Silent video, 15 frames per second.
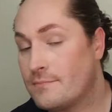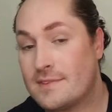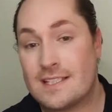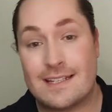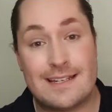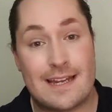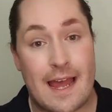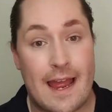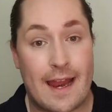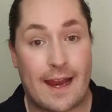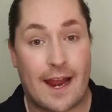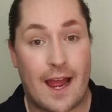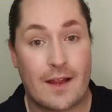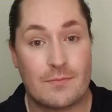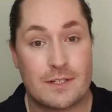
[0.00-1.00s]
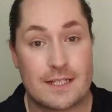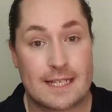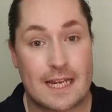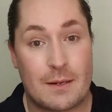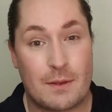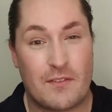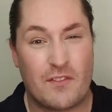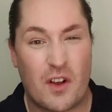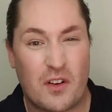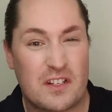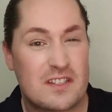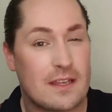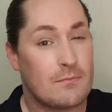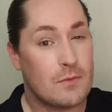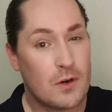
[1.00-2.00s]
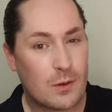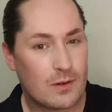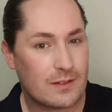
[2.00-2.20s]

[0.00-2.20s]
Today I'm just going to be focusing more on